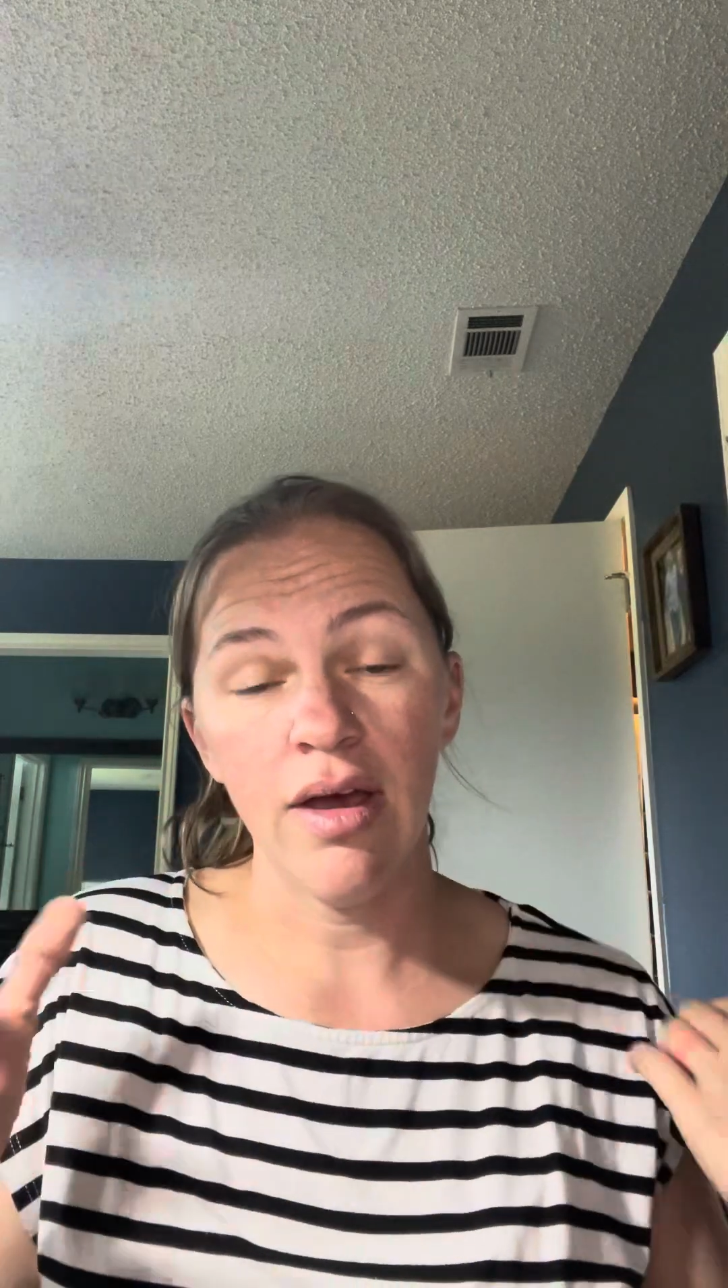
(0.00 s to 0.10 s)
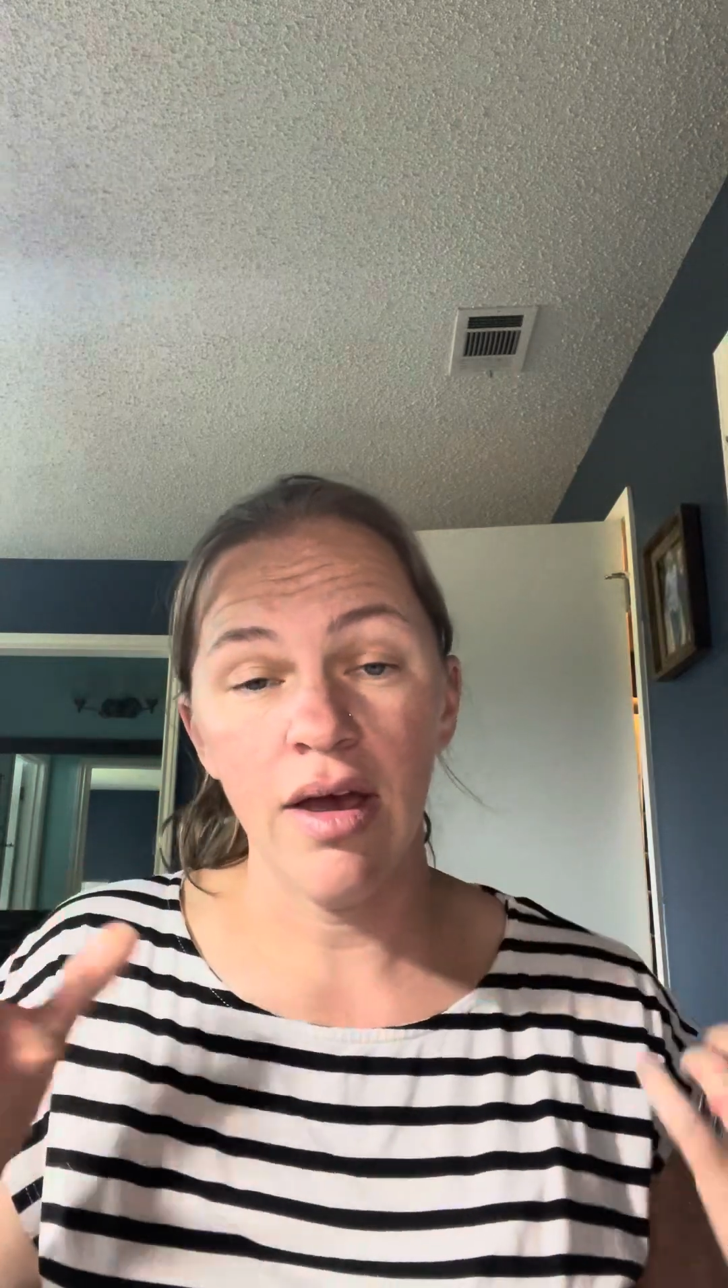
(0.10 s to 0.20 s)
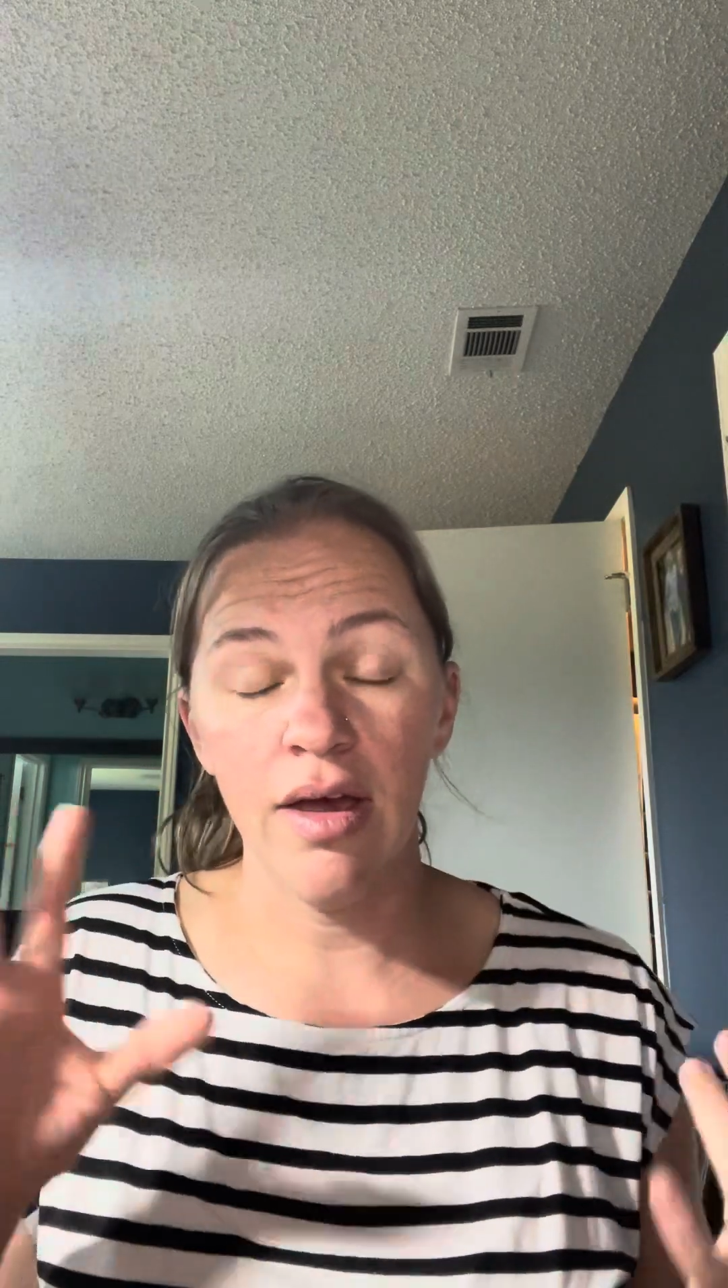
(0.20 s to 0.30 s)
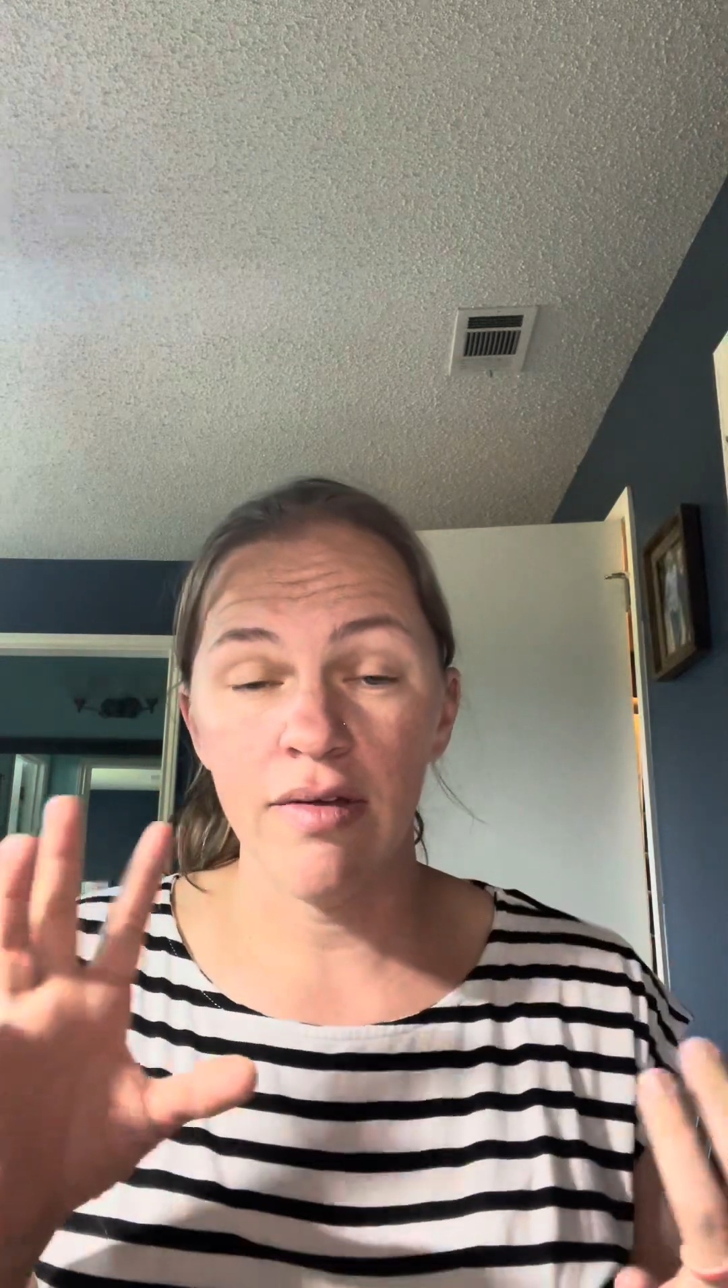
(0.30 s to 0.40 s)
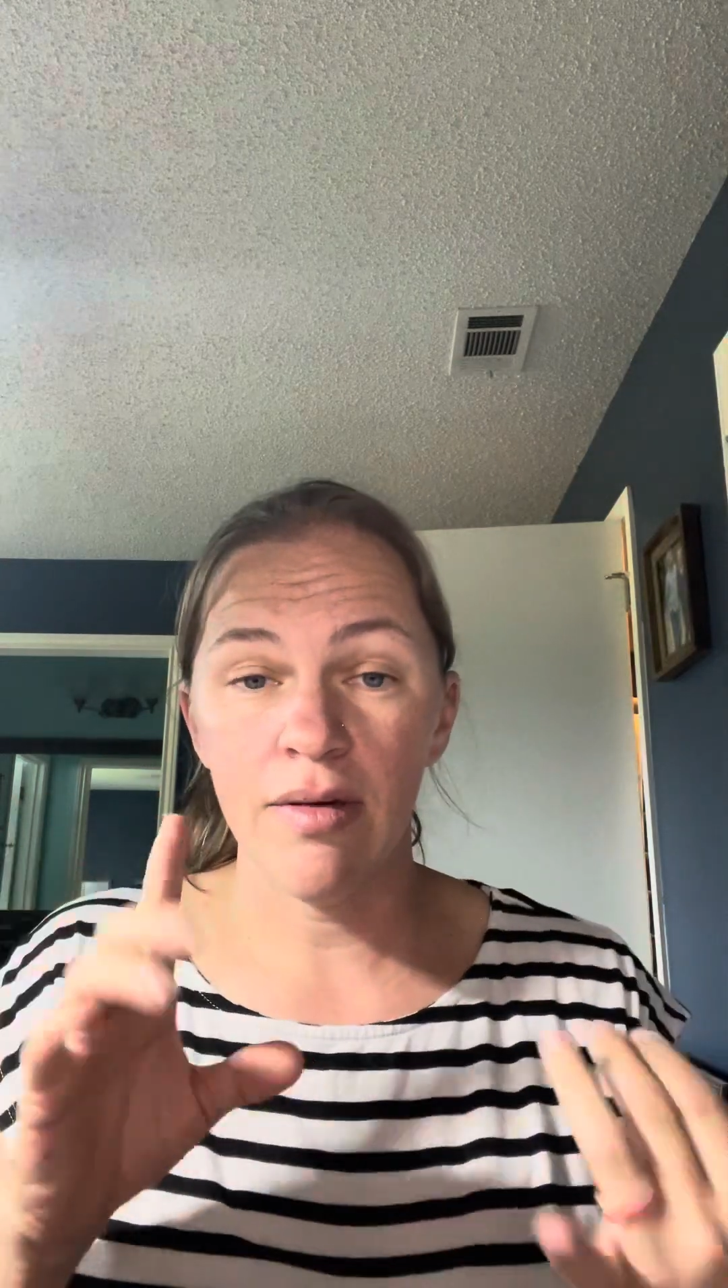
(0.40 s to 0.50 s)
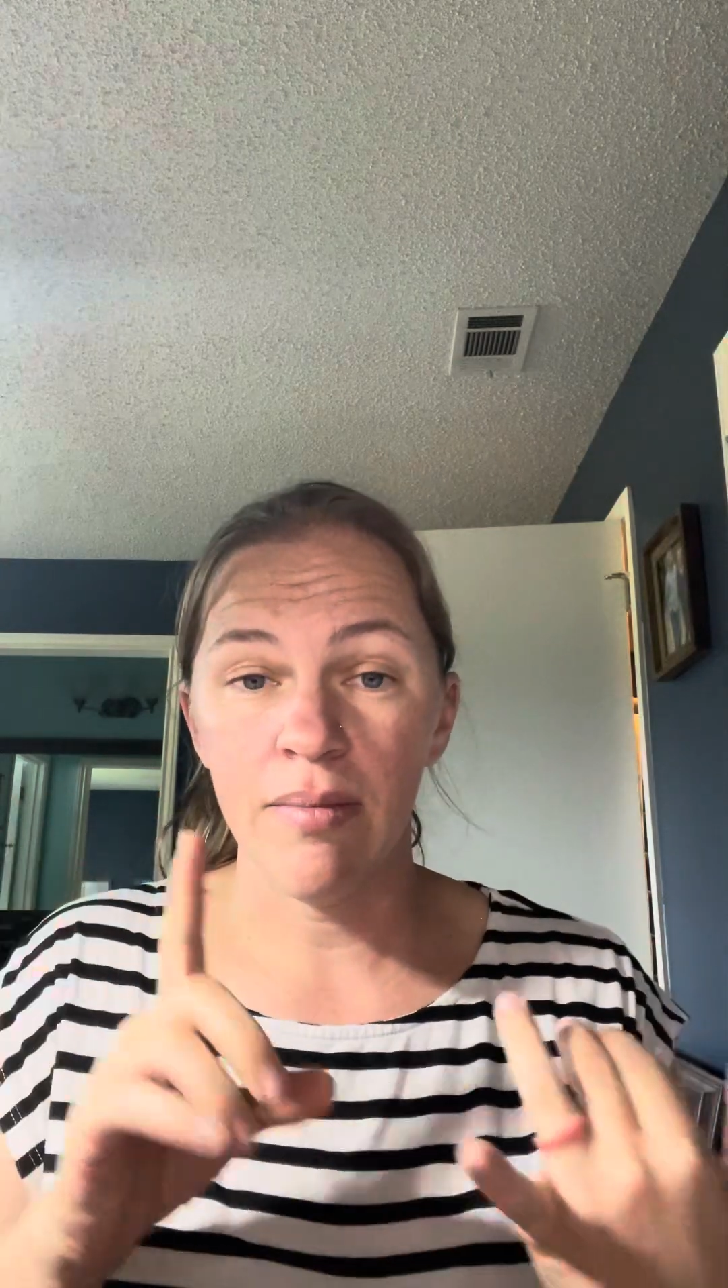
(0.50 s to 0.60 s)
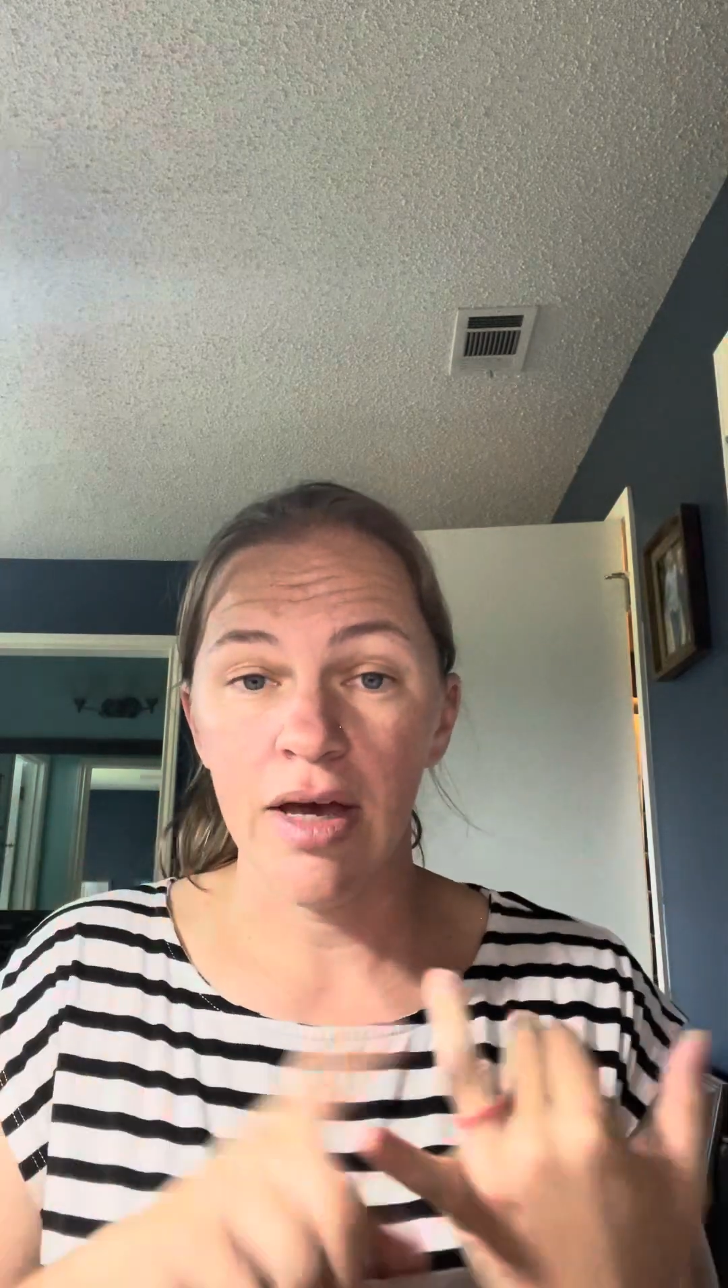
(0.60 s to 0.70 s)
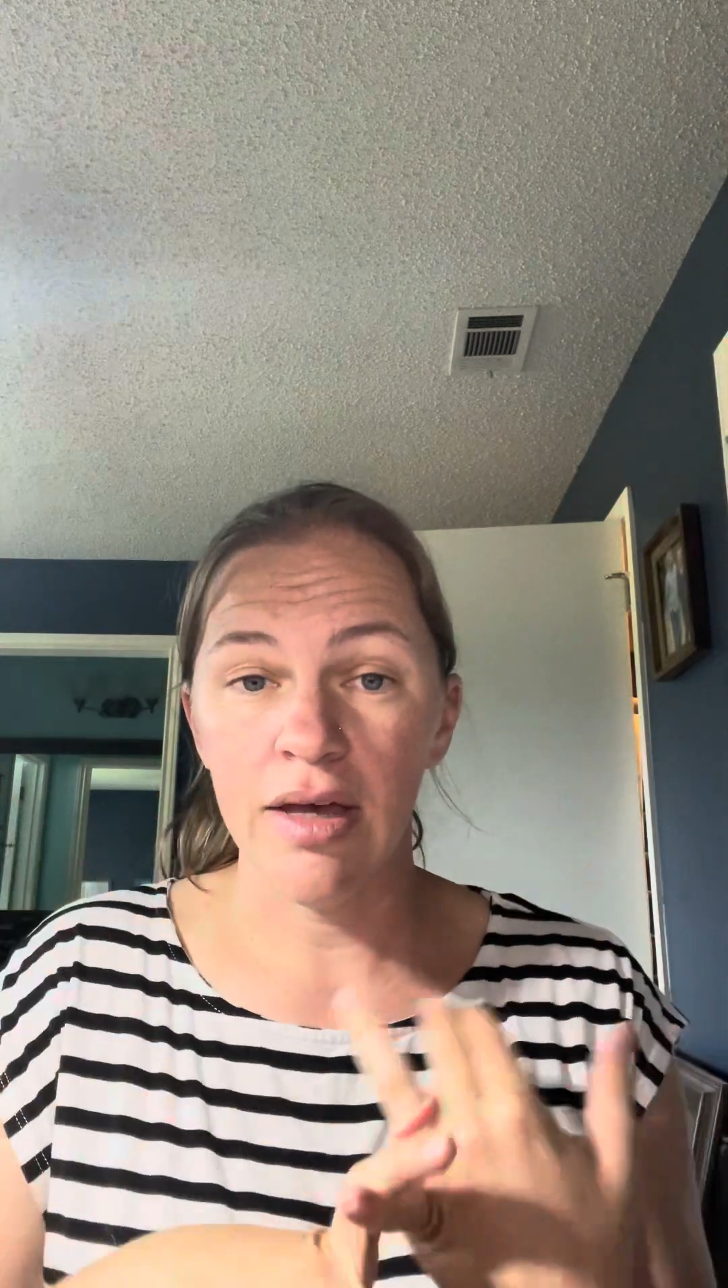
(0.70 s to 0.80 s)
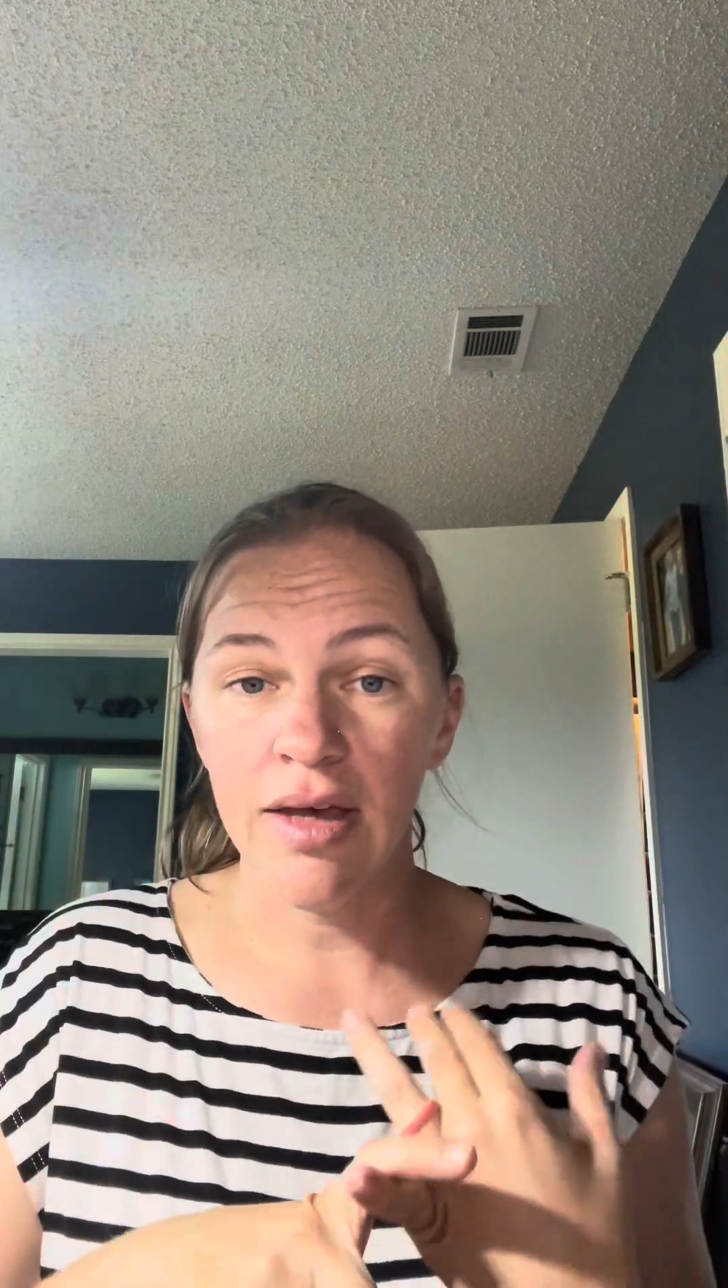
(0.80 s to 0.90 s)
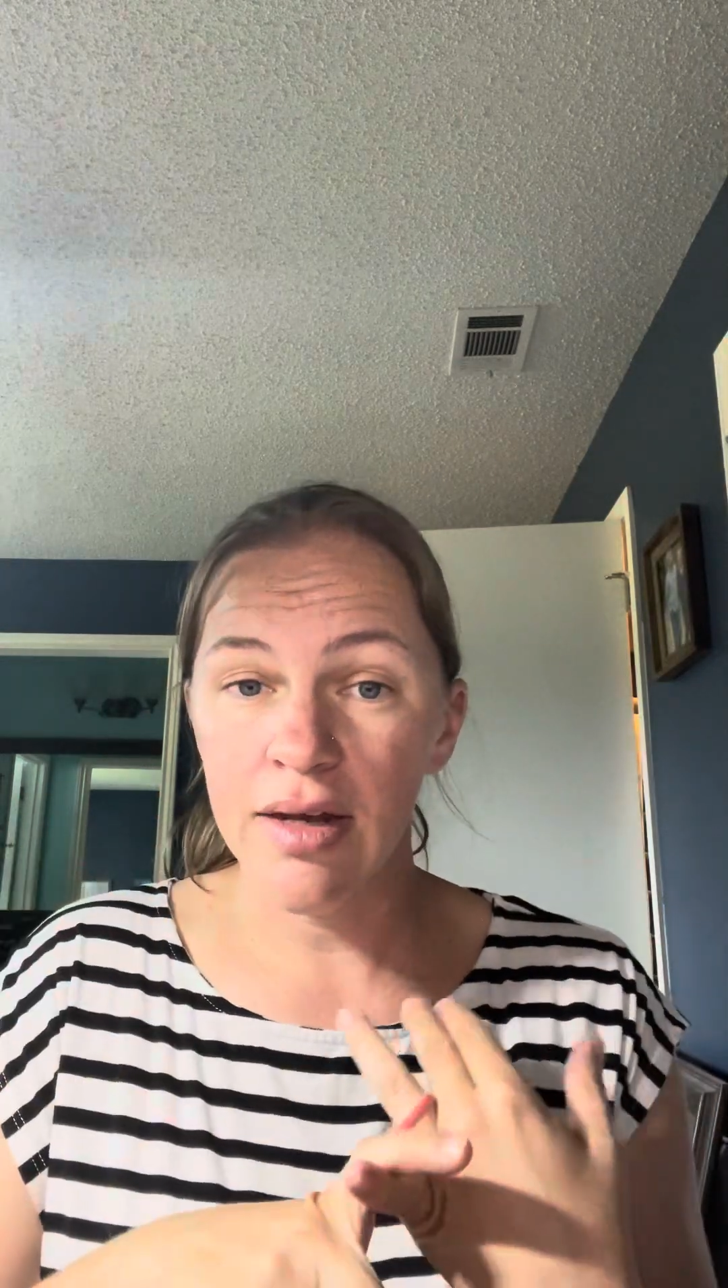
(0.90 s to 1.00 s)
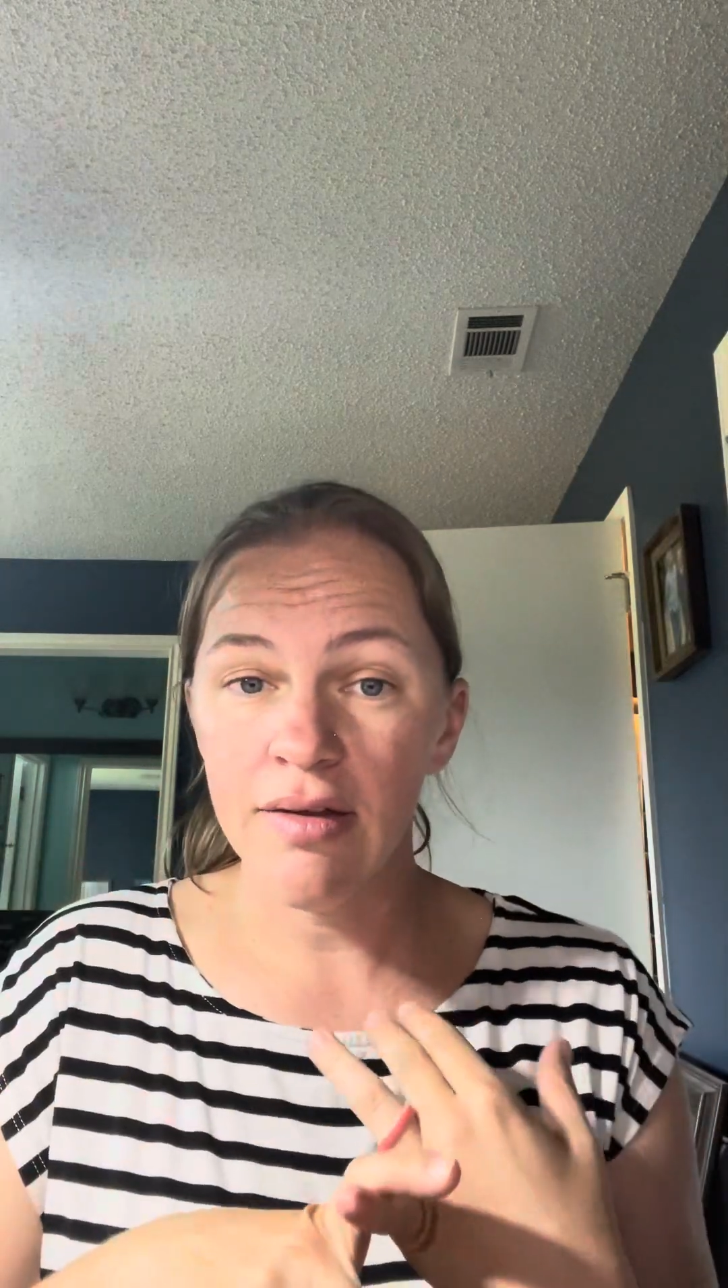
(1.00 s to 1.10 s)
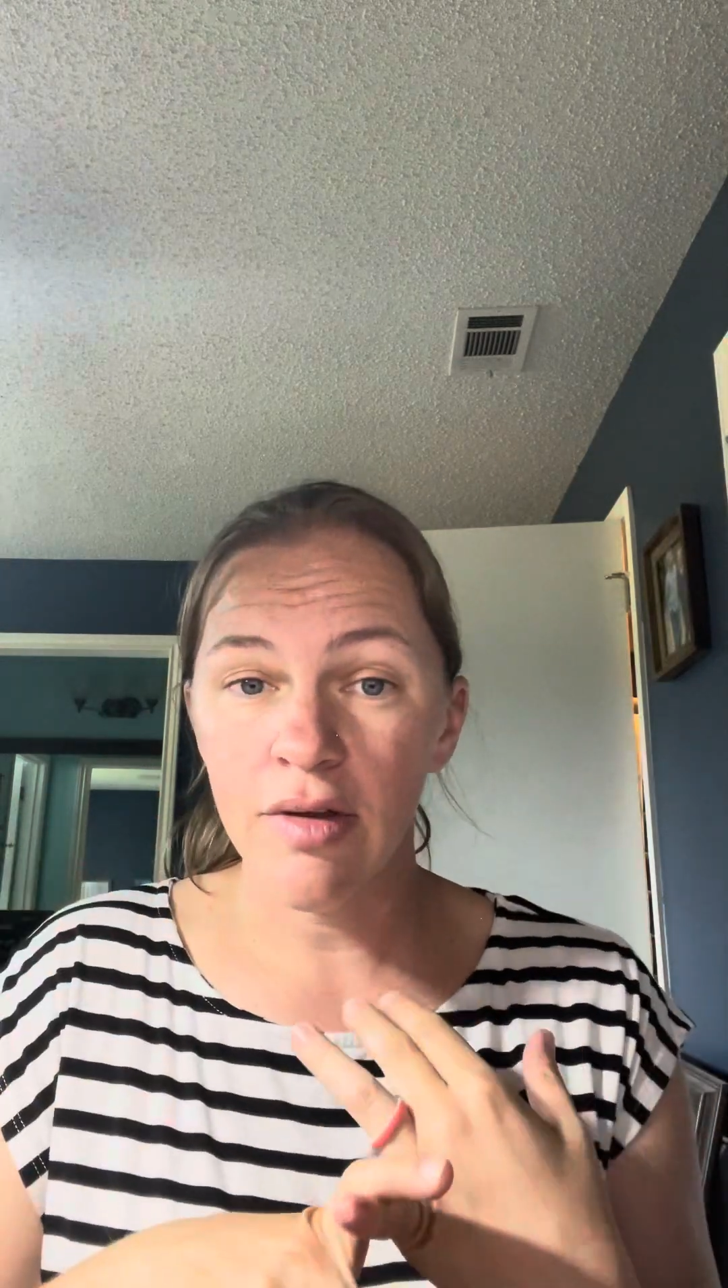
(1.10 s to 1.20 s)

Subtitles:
is it my kidneys